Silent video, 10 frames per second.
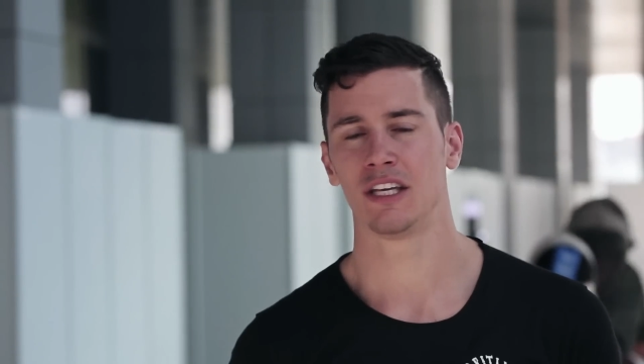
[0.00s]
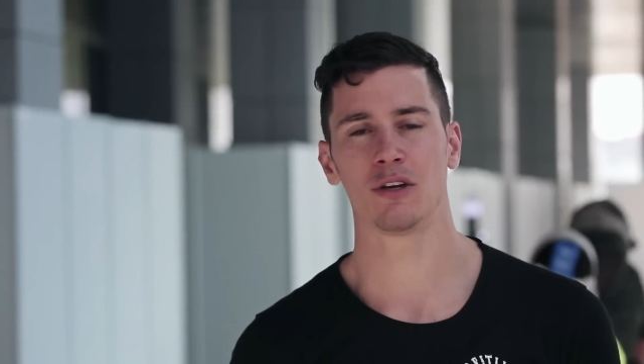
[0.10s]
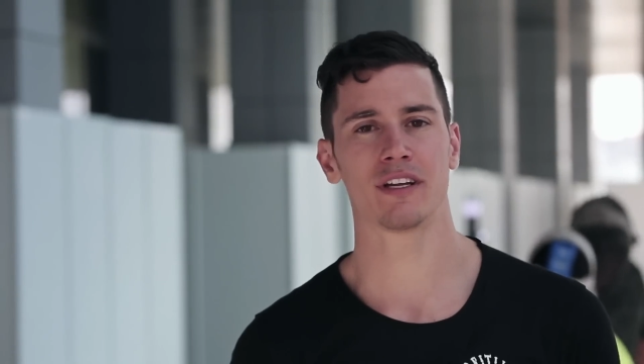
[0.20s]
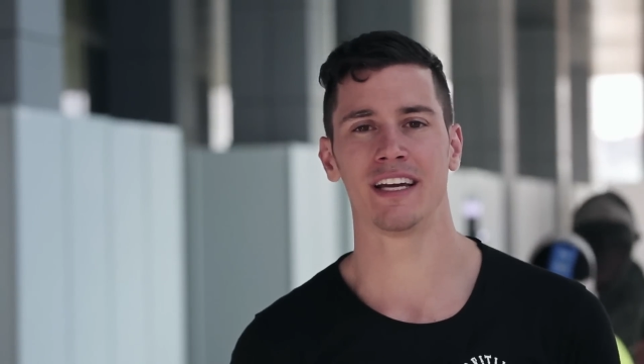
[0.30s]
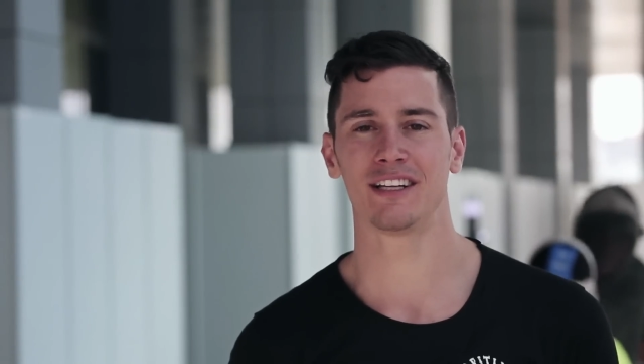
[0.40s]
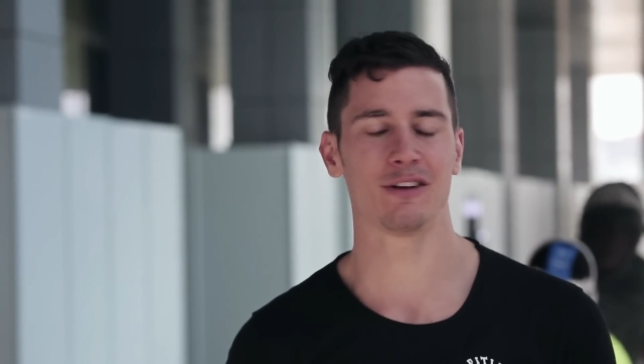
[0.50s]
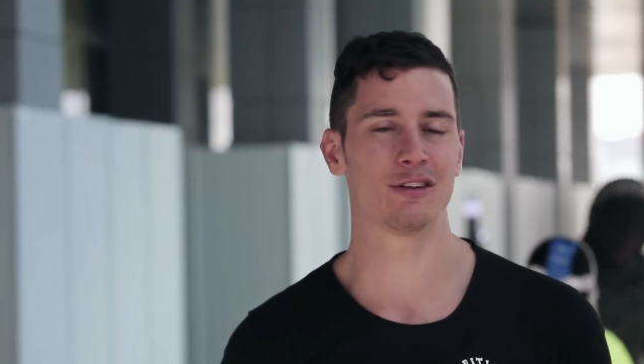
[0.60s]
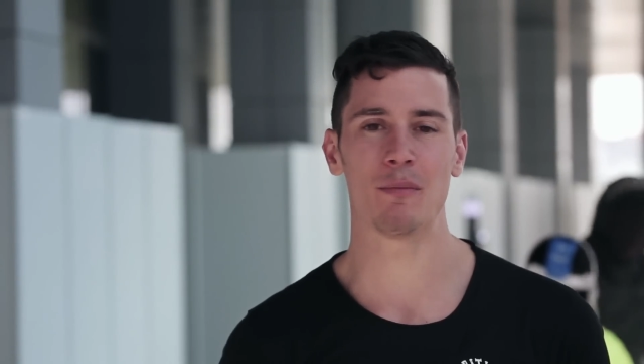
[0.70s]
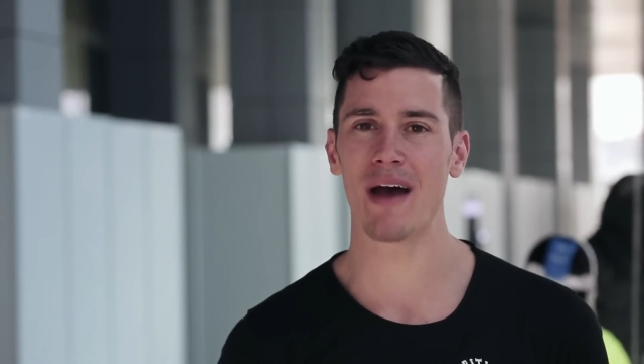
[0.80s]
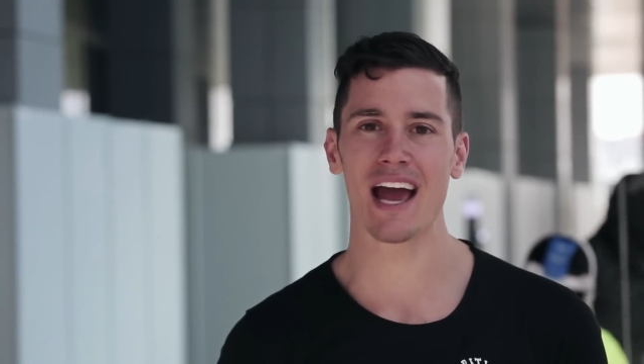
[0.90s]
You can hit on
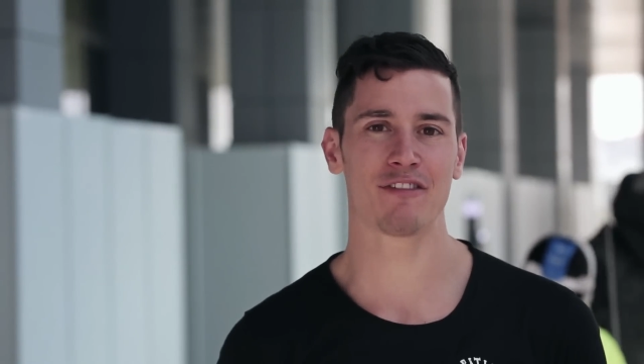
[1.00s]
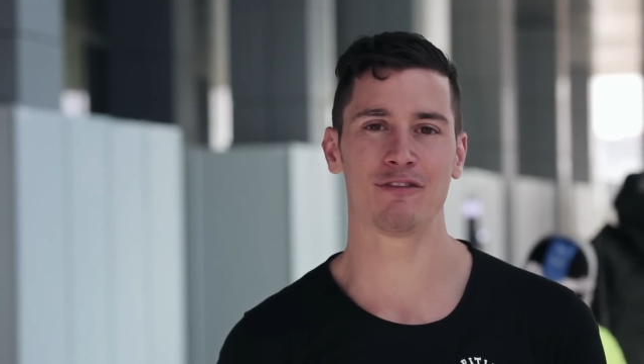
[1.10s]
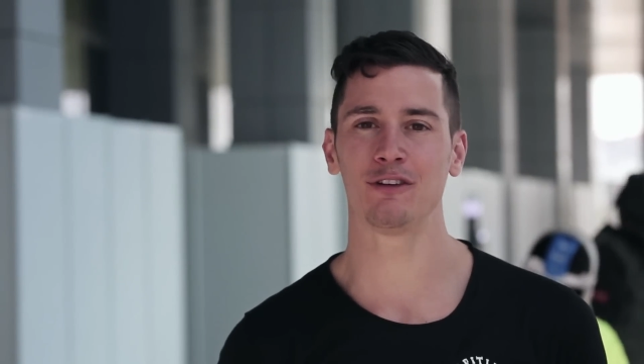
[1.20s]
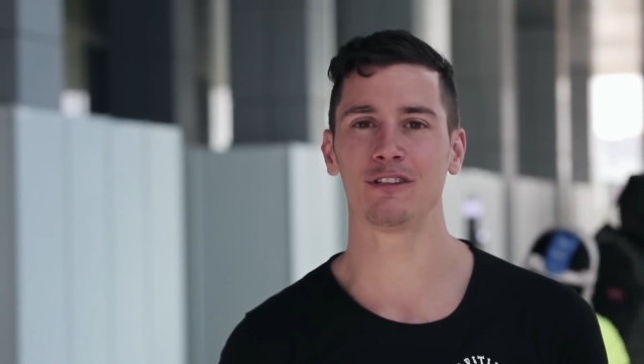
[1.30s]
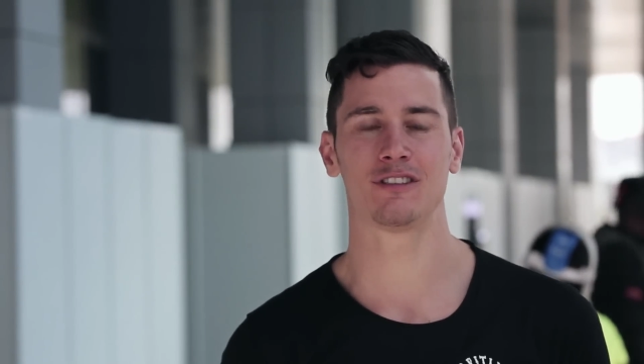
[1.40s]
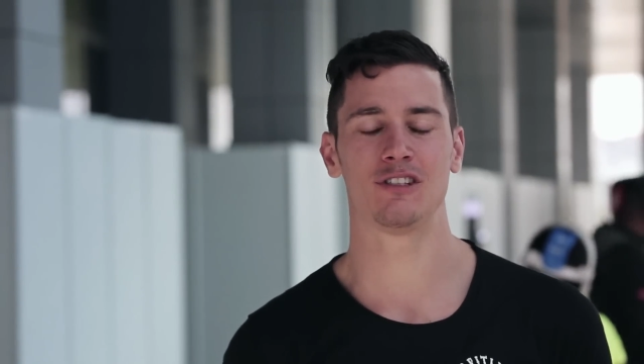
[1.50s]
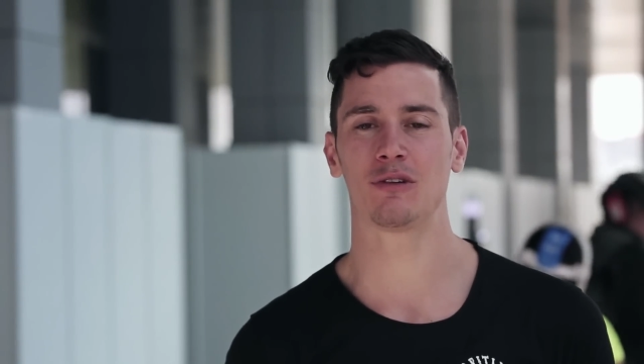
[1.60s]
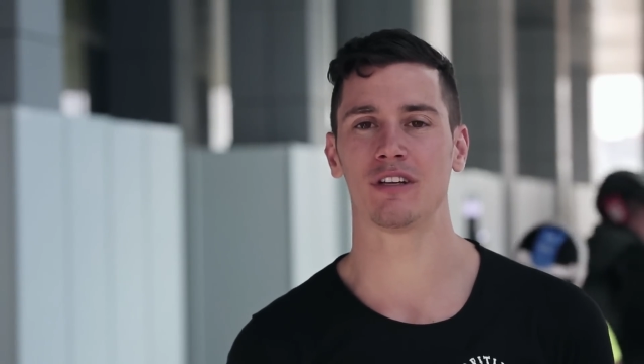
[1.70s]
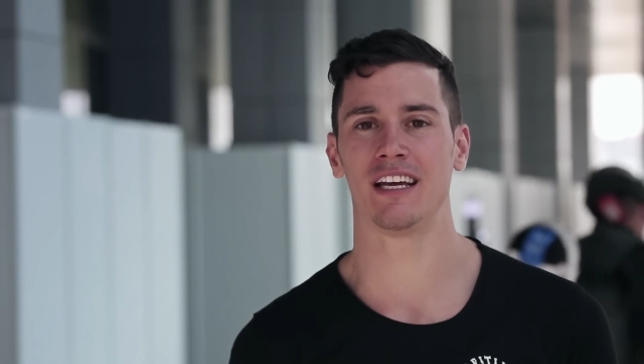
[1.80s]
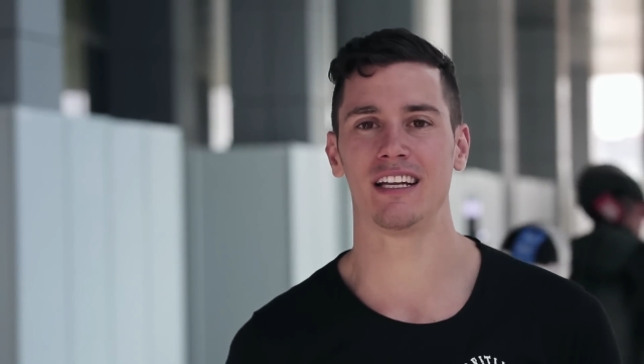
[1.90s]
the back foot,
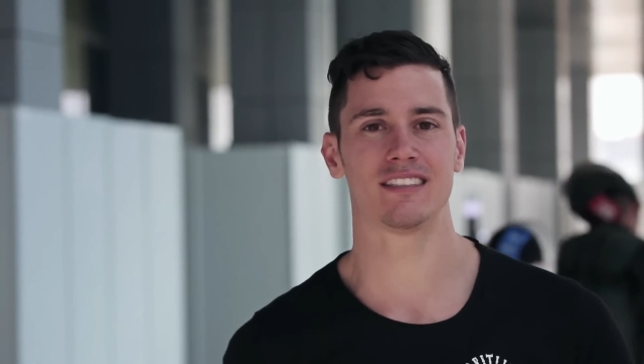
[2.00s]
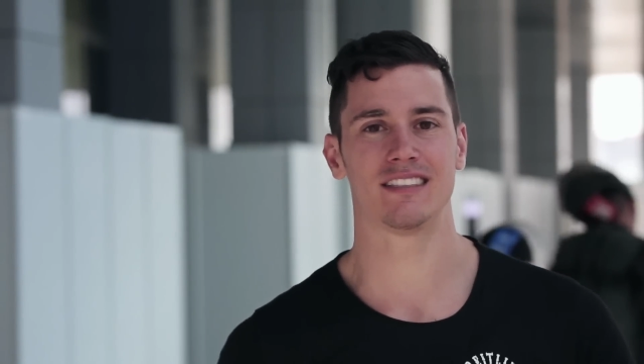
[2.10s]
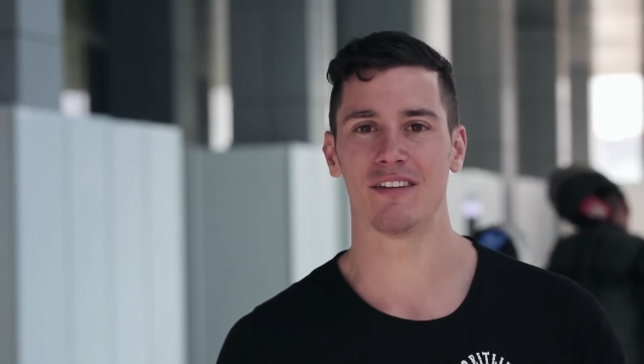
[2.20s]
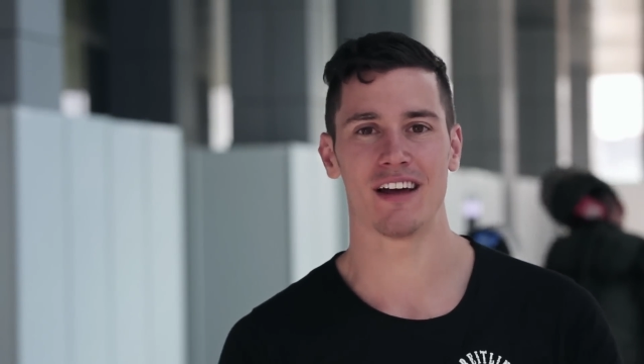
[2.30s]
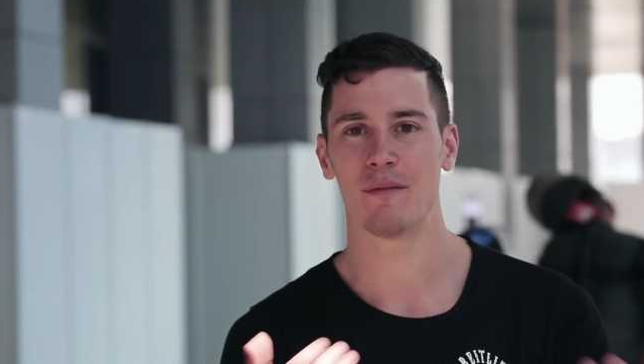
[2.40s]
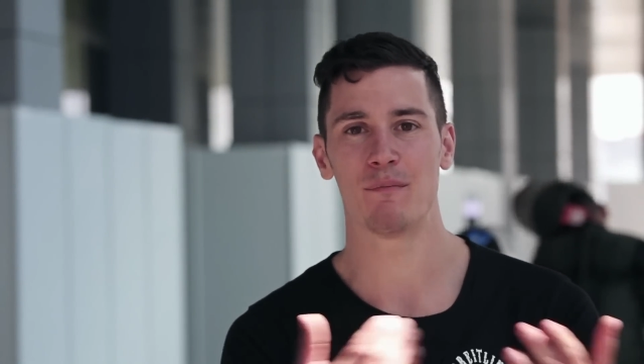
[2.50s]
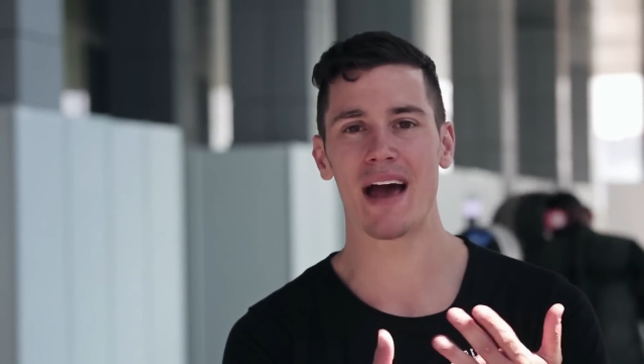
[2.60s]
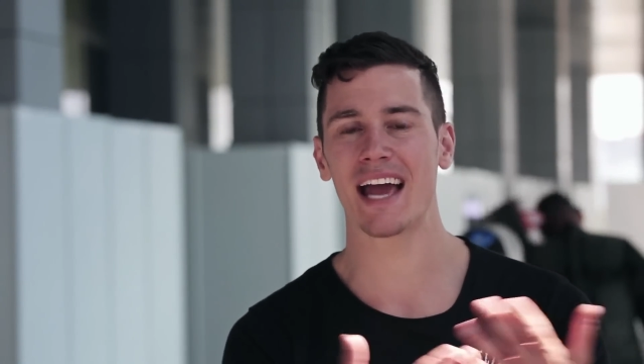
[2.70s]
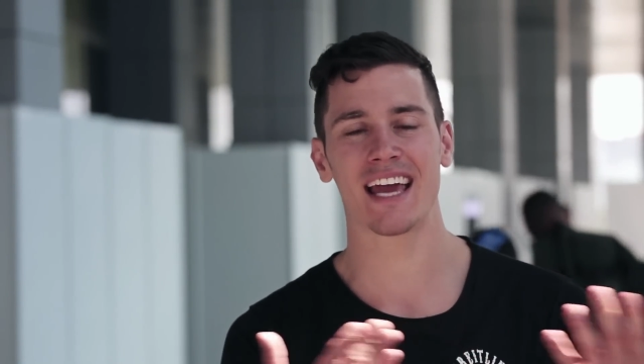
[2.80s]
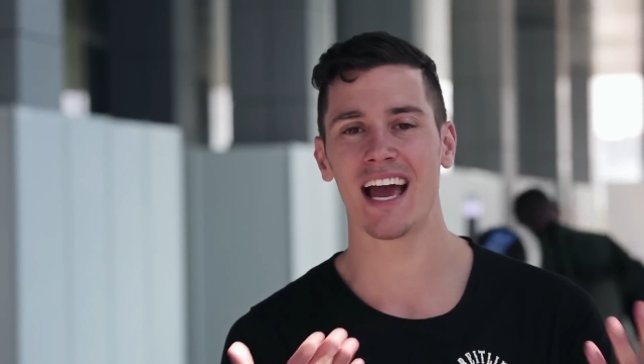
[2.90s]
you can hit the
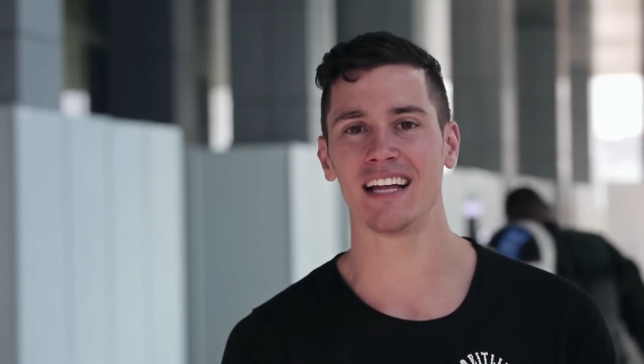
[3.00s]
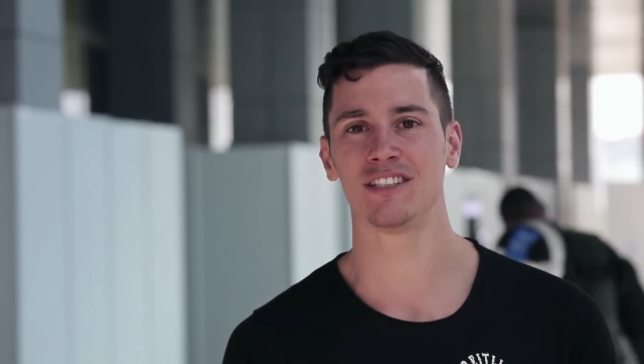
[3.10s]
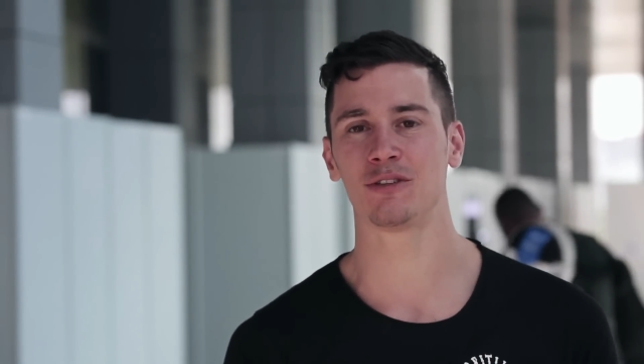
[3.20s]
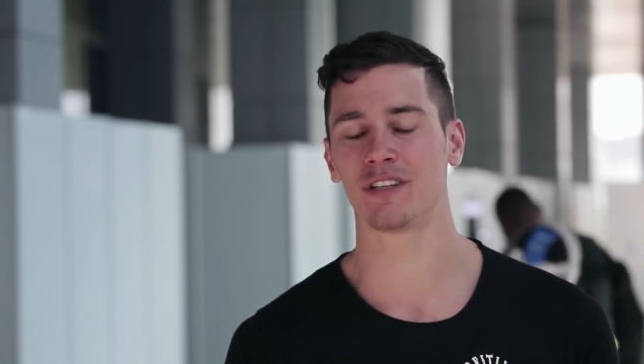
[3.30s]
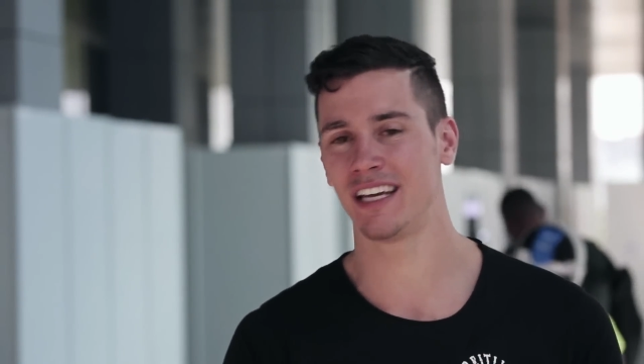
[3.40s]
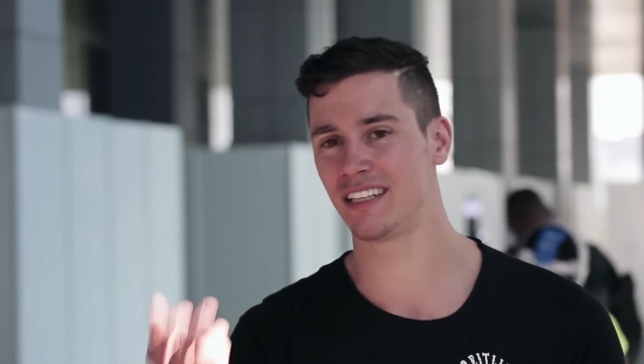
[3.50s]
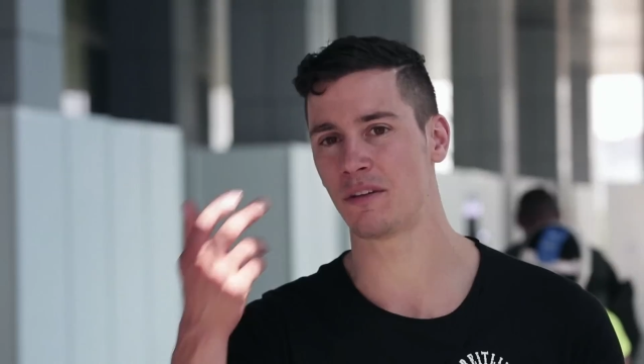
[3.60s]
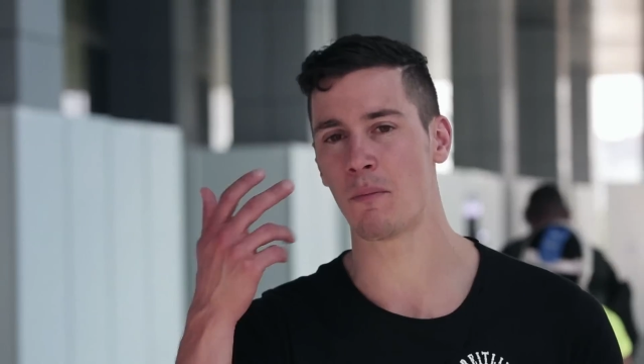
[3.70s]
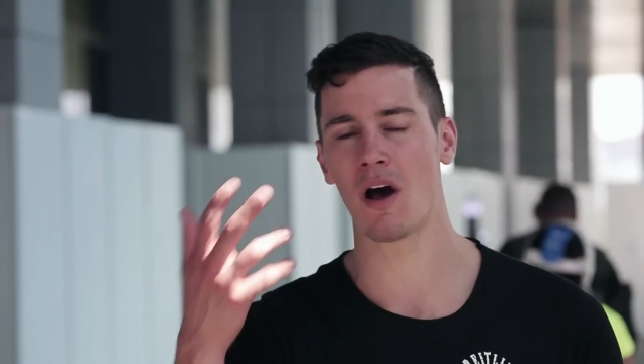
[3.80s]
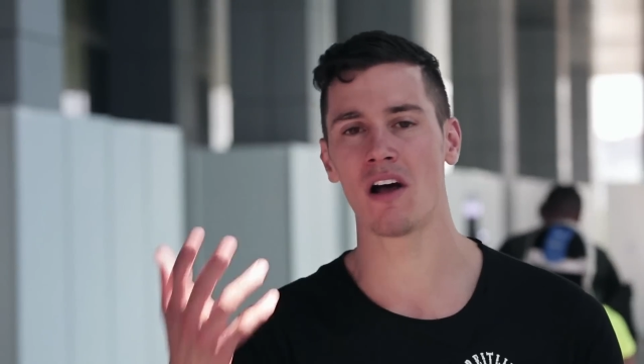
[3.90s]
backhand, you can hit
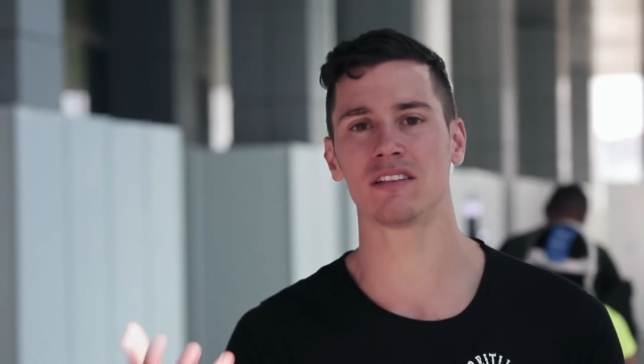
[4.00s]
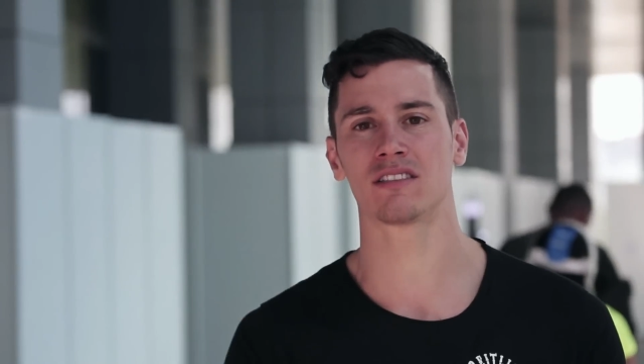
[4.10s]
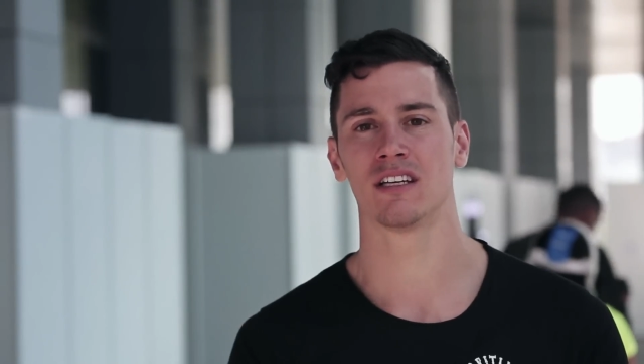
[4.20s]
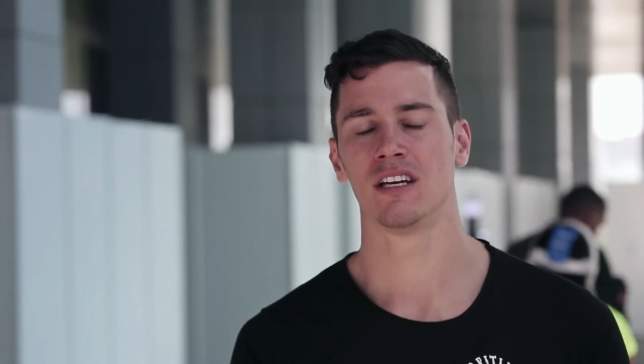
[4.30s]
the mask,